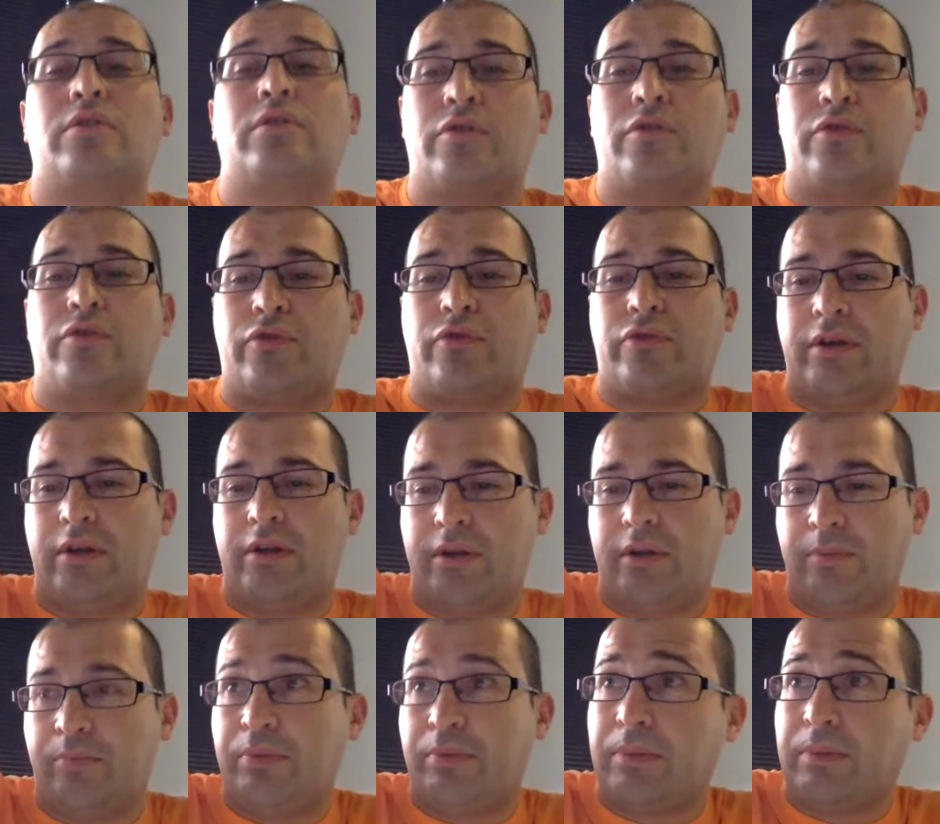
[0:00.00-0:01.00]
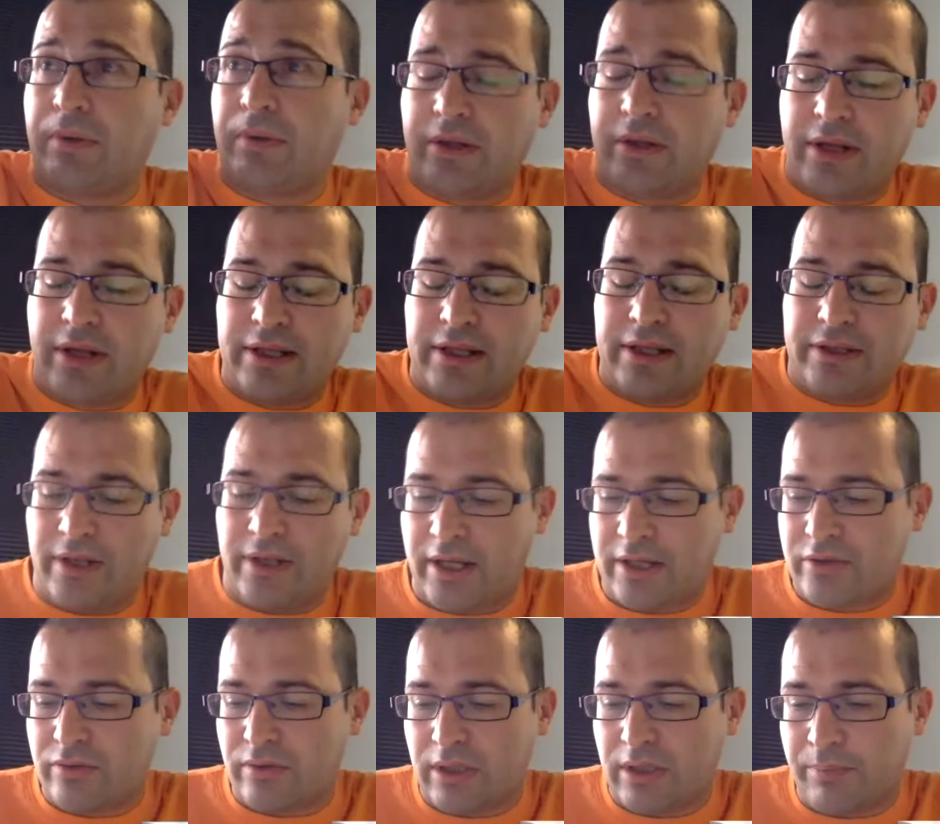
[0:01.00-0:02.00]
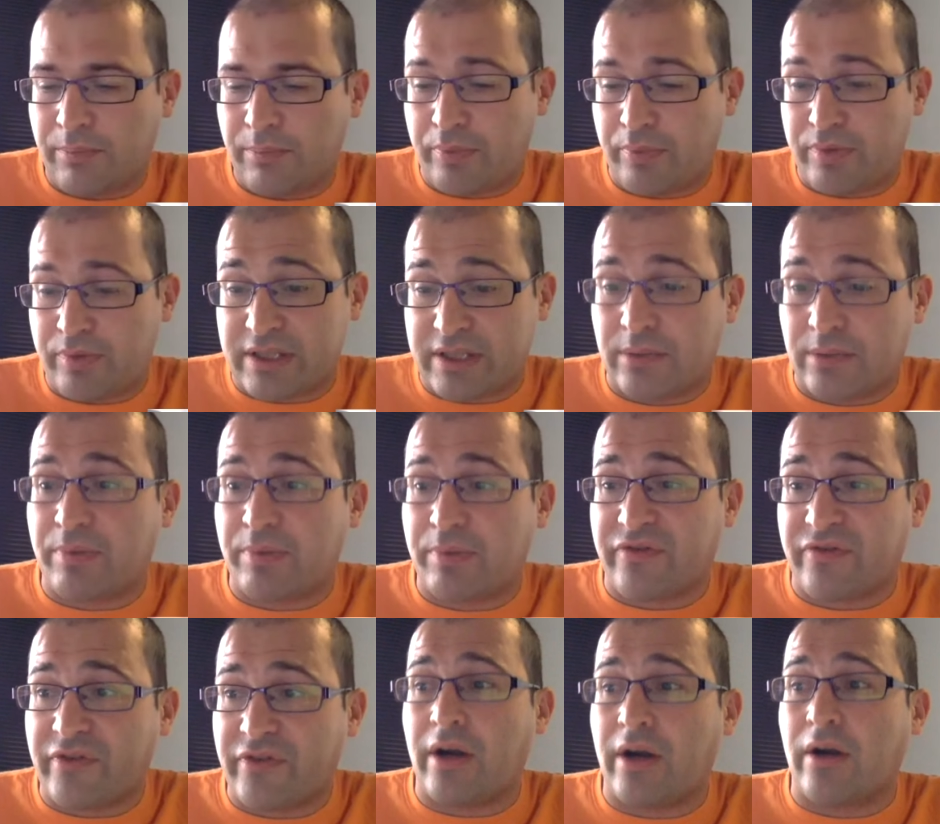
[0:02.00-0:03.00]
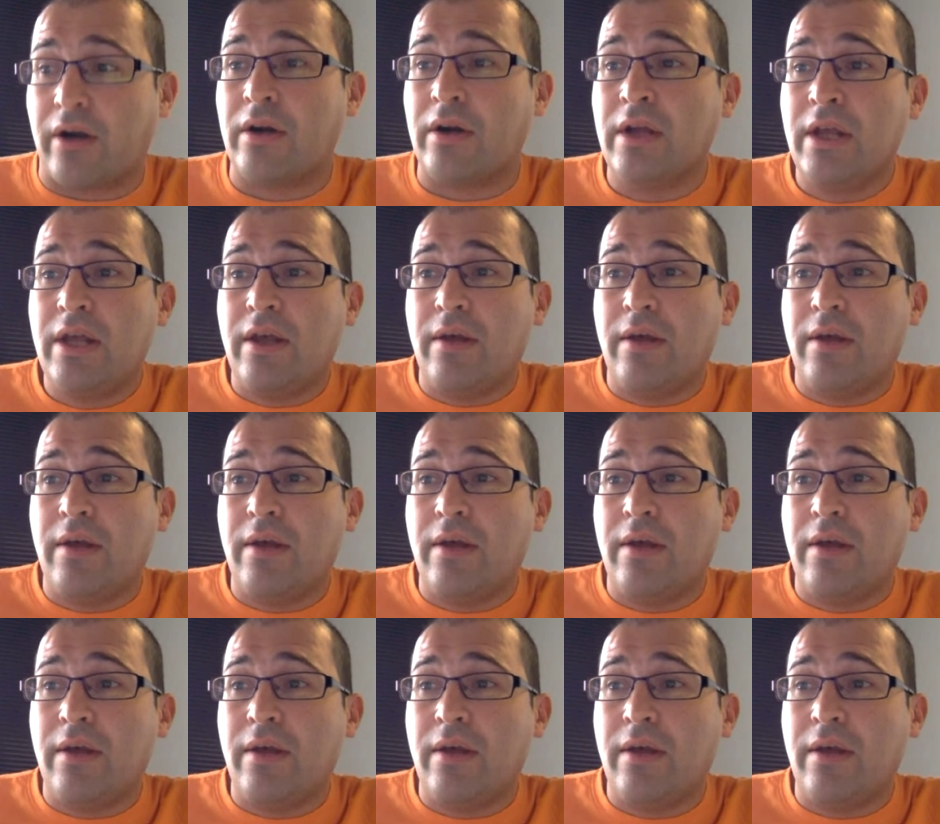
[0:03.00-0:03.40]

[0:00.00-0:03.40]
of people that actually still prefer